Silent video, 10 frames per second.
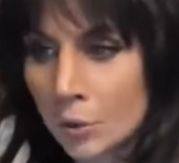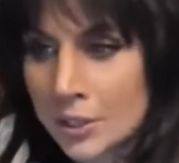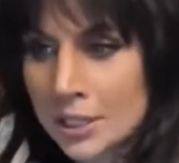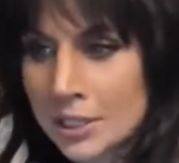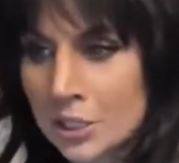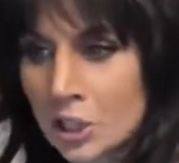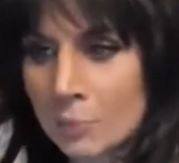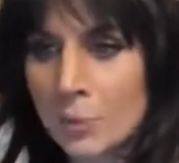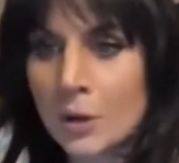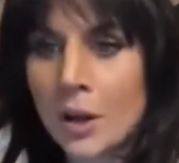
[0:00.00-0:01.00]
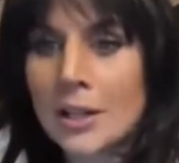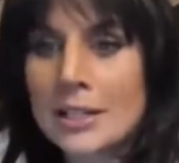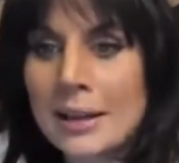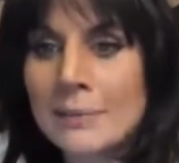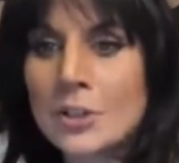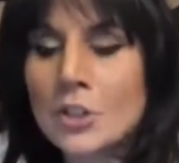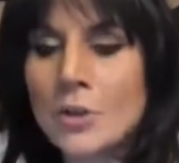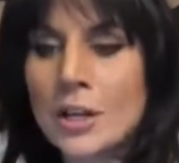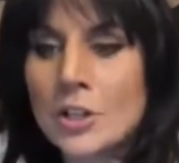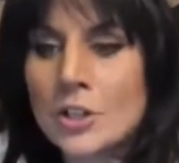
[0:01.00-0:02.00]
the Lord says, He shall put on a
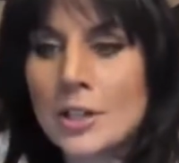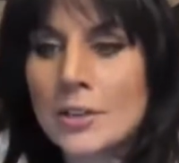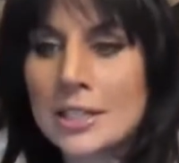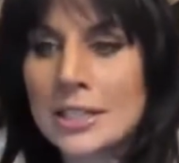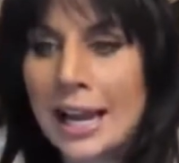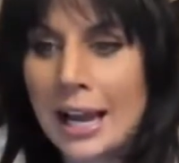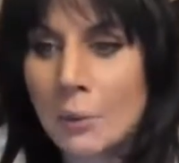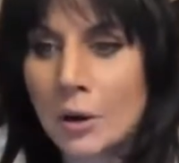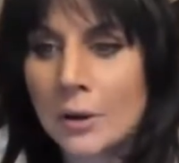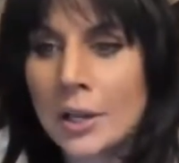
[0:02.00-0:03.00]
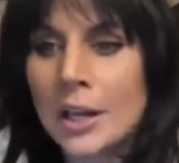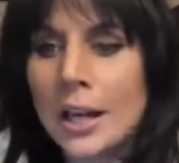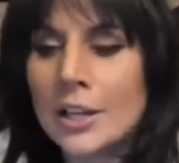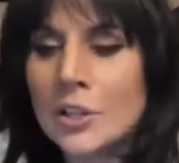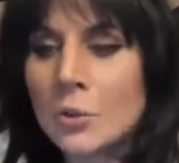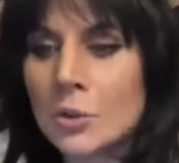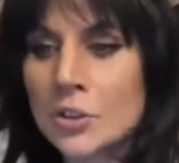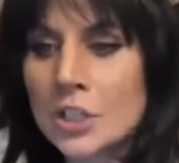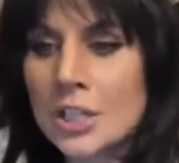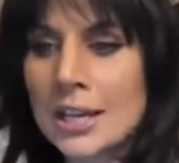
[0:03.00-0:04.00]
demonstration in this hour, and you
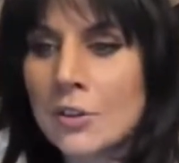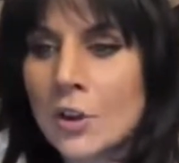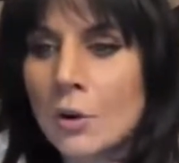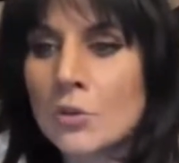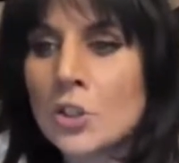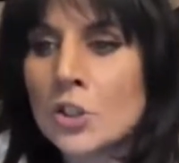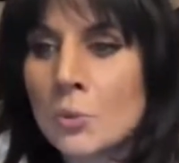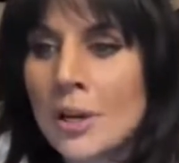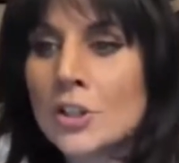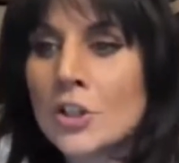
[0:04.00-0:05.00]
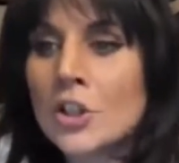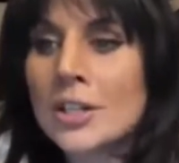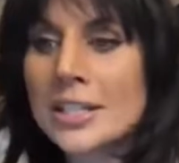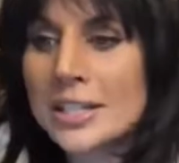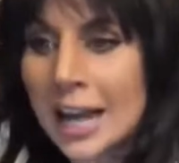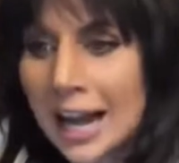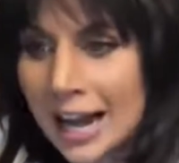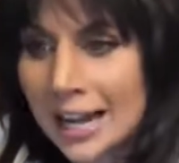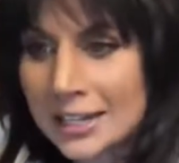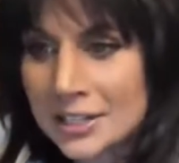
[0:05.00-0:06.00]
will see those switch
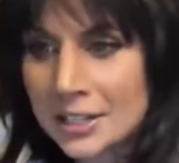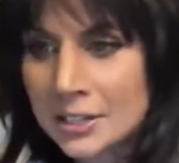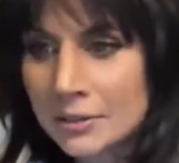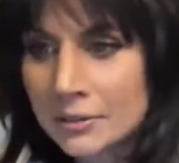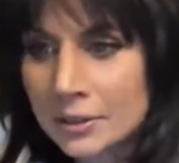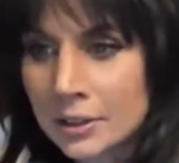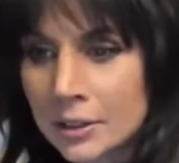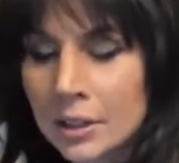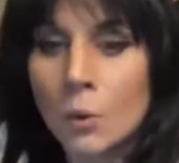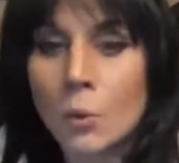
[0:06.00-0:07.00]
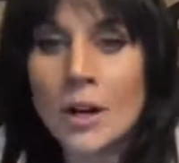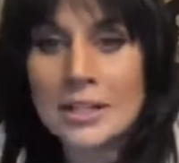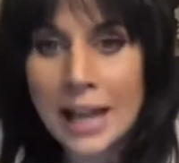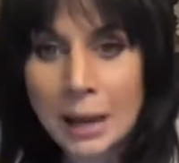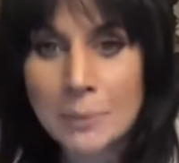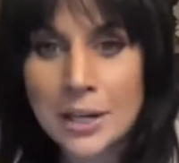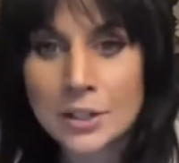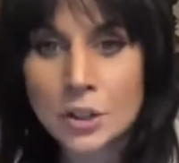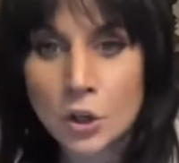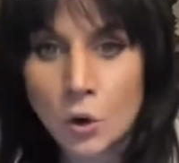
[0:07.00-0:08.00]
sides. What's happening
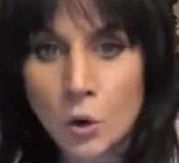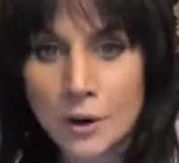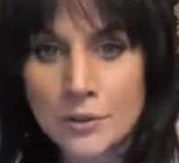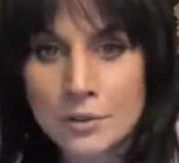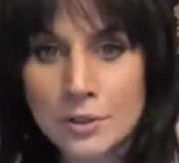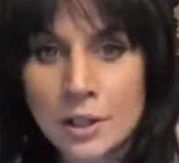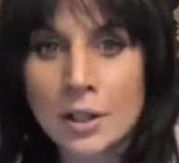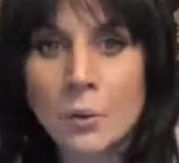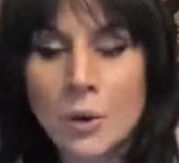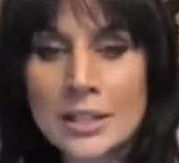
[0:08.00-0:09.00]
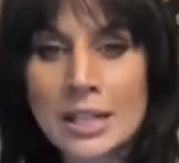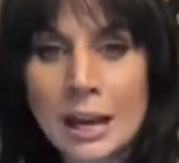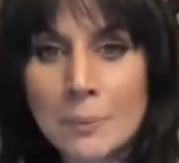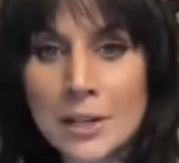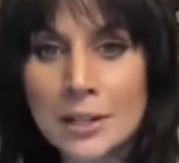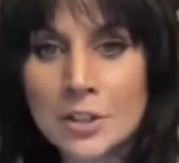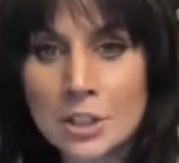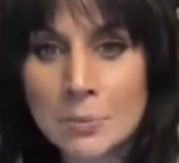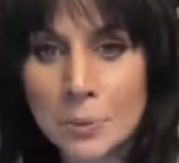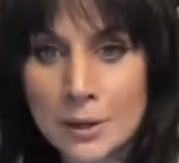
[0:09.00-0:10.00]
in the court? What's happening in the
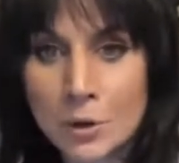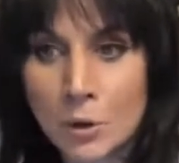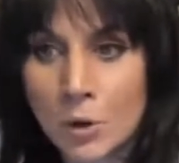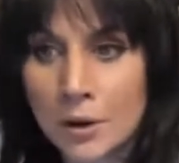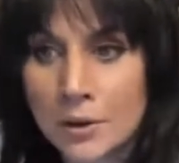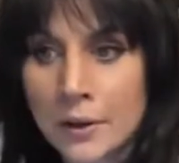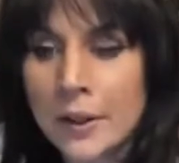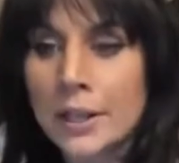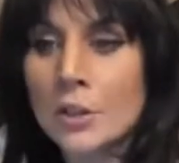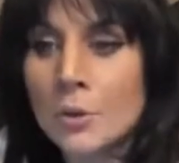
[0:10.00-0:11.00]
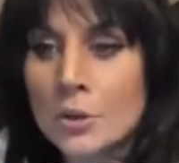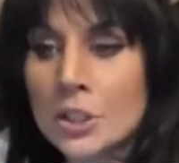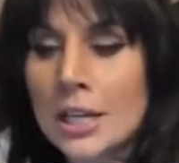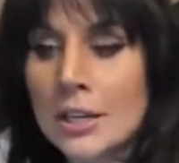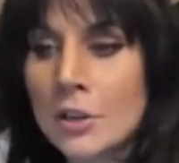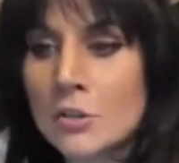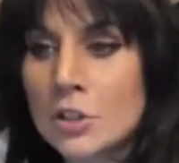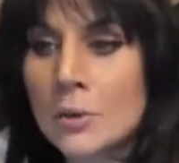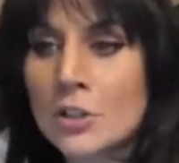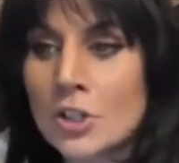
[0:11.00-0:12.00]
Supreme Court? You will see
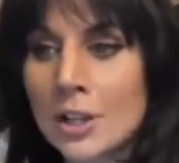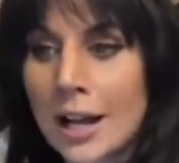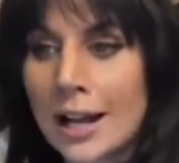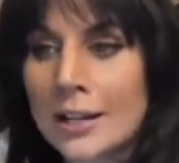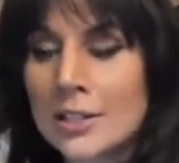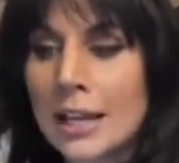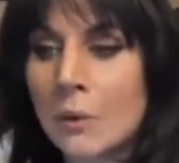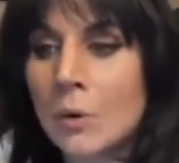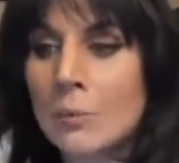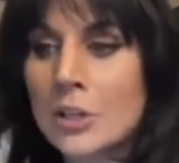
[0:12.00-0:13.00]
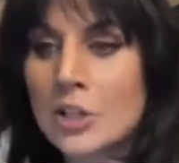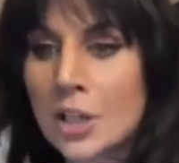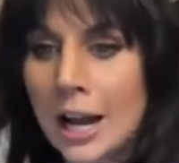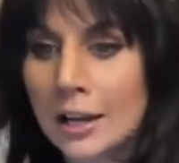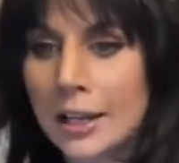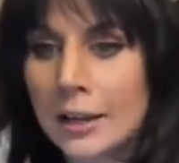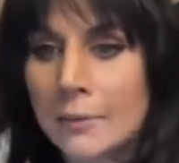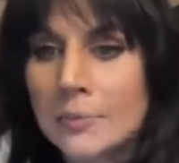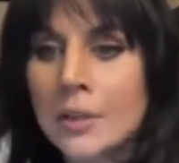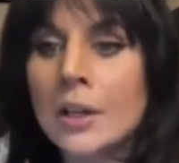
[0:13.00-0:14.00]
those switch sides that will be
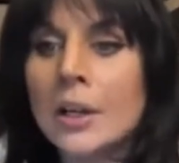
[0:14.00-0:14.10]
shocking